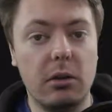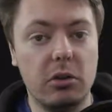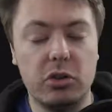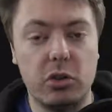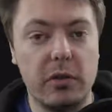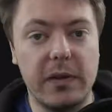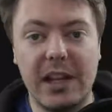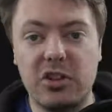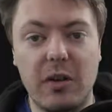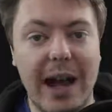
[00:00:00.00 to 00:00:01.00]
sort of
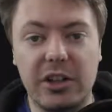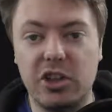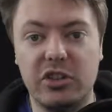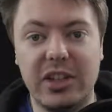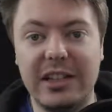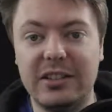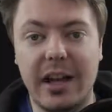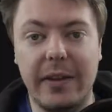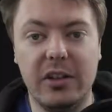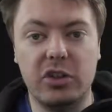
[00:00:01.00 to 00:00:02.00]
interactions
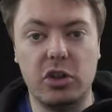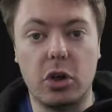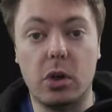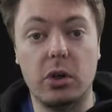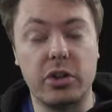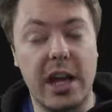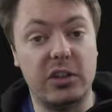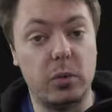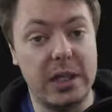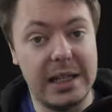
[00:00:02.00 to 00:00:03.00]
inside these controllers
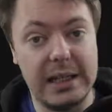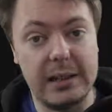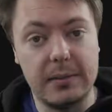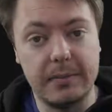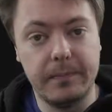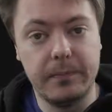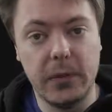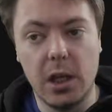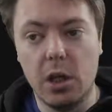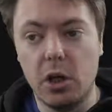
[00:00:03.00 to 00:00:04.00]
as we need.
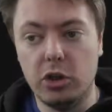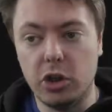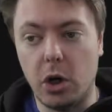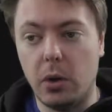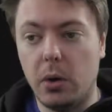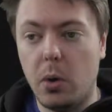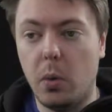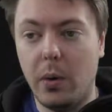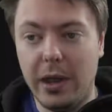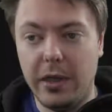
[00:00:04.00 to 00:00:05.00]
So
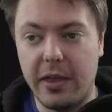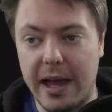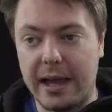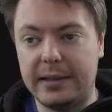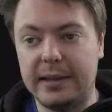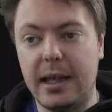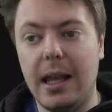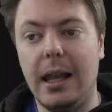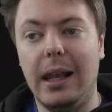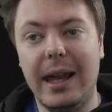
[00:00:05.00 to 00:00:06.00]
with that,
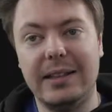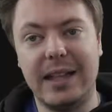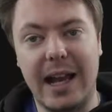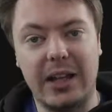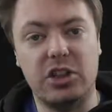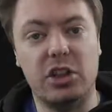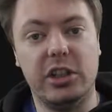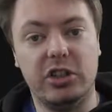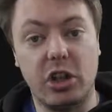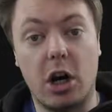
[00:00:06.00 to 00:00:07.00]
let's actually
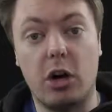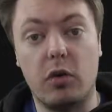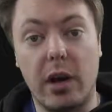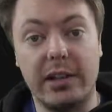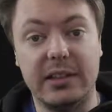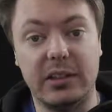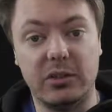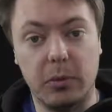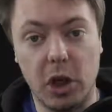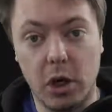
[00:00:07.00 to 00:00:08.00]
start writing some
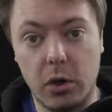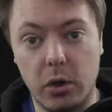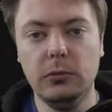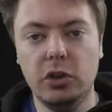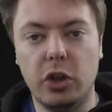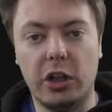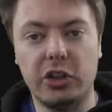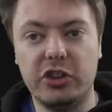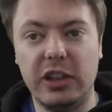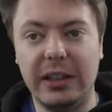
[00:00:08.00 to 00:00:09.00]
code. So I'll
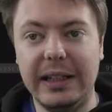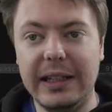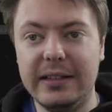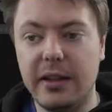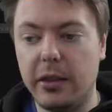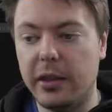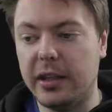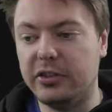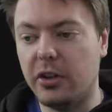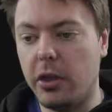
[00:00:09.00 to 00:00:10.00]
just delete
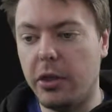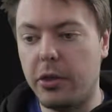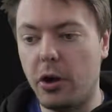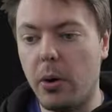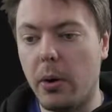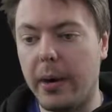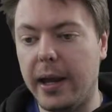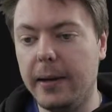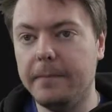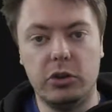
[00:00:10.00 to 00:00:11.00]
this
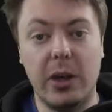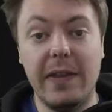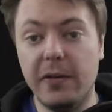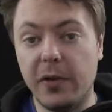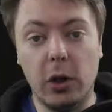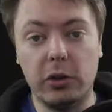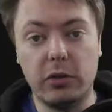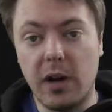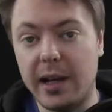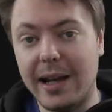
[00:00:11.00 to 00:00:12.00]
throwaway. So in the folder
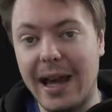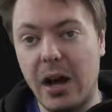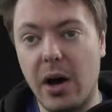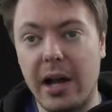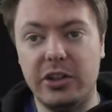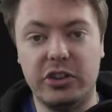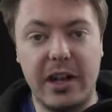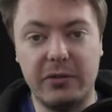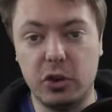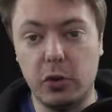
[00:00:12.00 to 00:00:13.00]
right now, I just
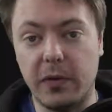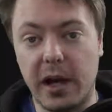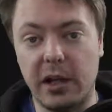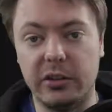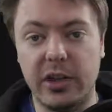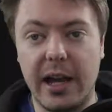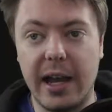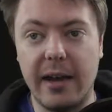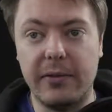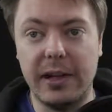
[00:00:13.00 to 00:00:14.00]
have 2 files. I
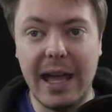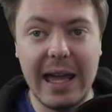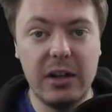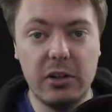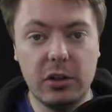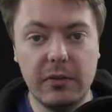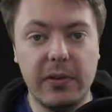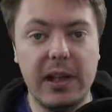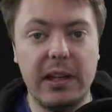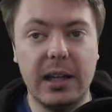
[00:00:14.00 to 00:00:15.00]
have an editor
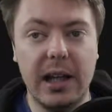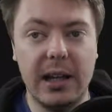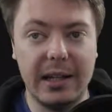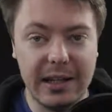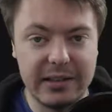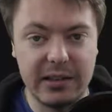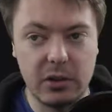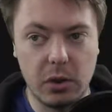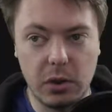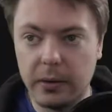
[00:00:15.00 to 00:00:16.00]
config and a git
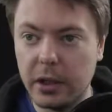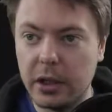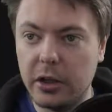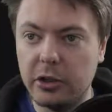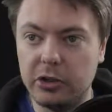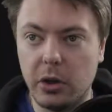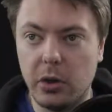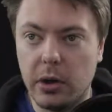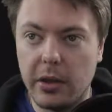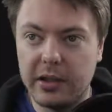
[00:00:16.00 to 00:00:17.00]
ignore. So
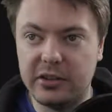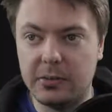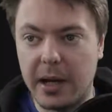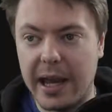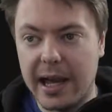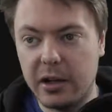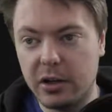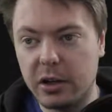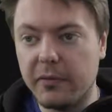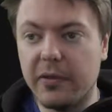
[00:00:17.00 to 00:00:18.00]
this is my editor
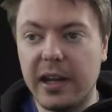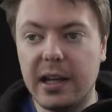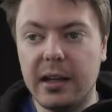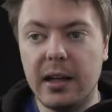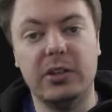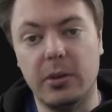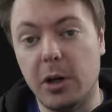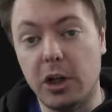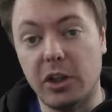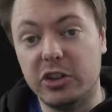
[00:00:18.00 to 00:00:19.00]
config. So I'm not
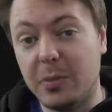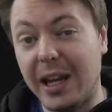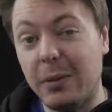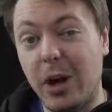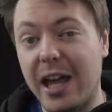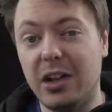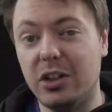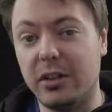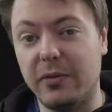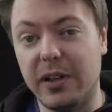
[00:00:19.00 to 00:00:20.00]
going to explain what editor
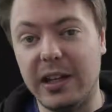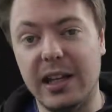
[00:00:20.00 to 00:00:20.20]
config